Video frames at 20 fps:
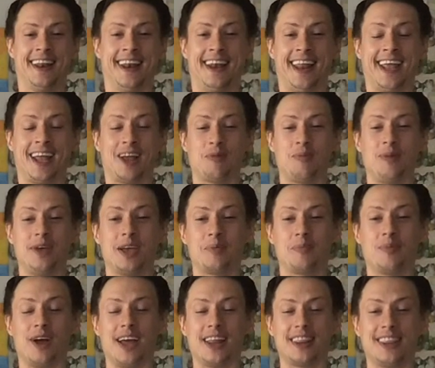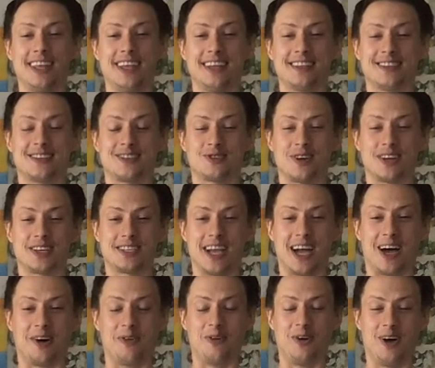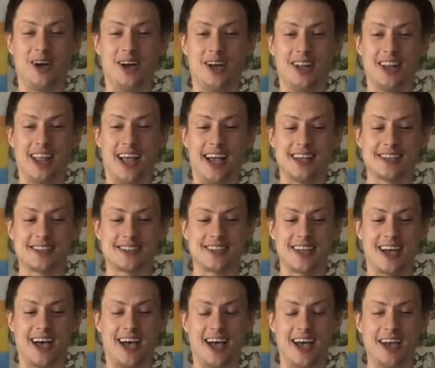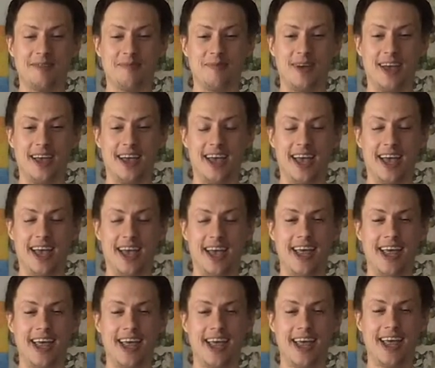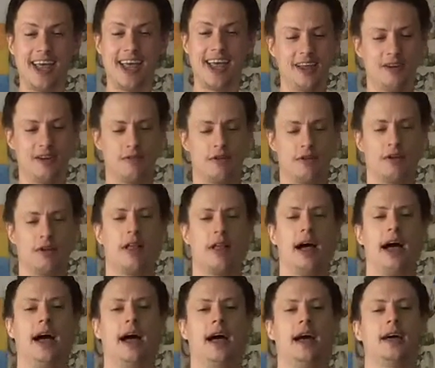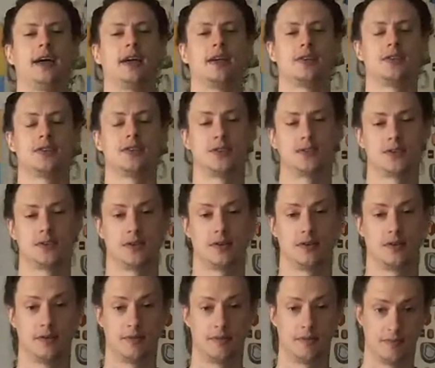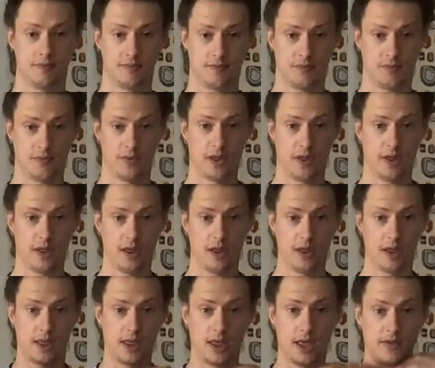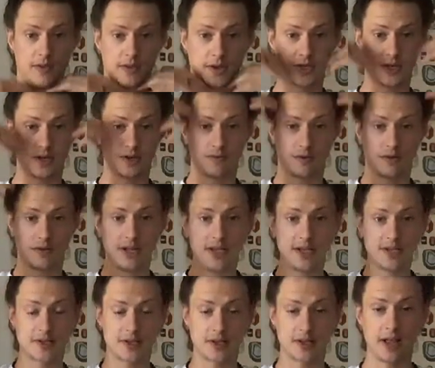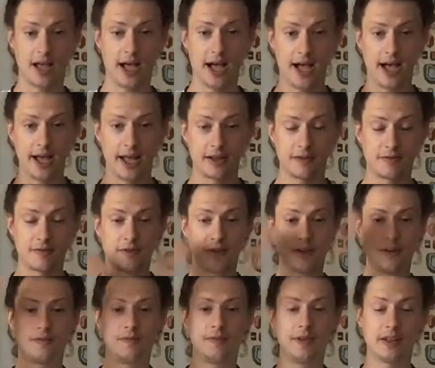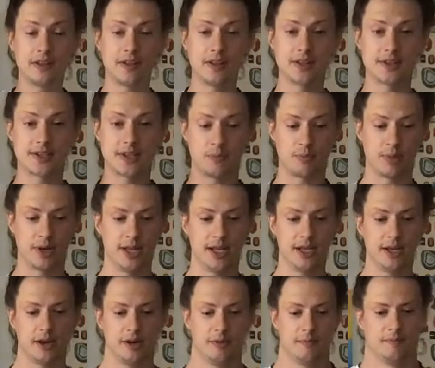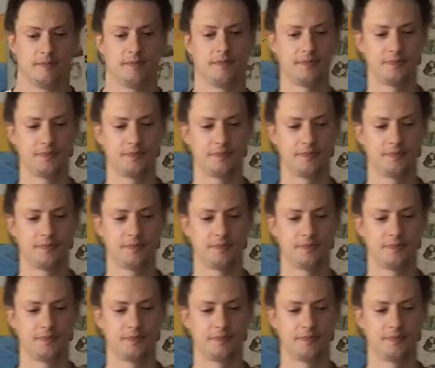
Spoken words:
Take a big breath in, stretch out one last time, and then relax. Again, this should release a lot of good feelings up in here.